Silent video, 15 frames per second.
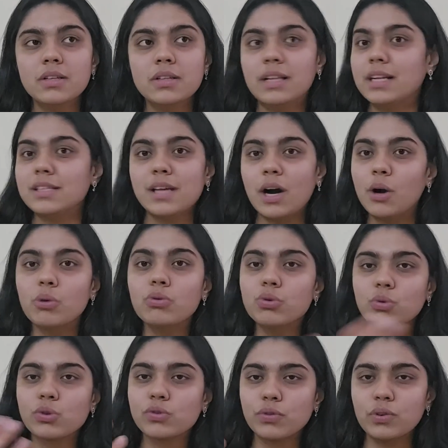That's how
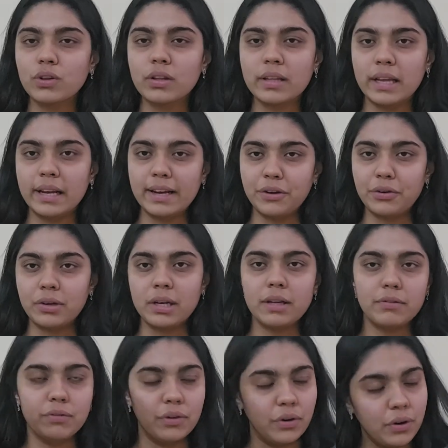useful they
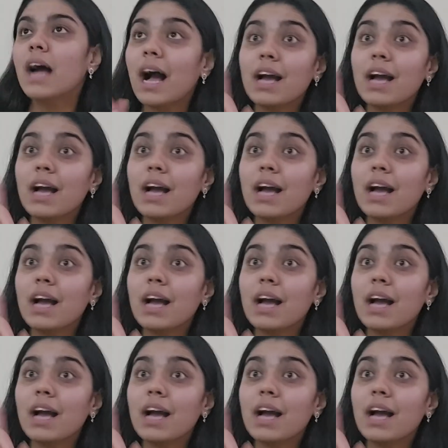literally were.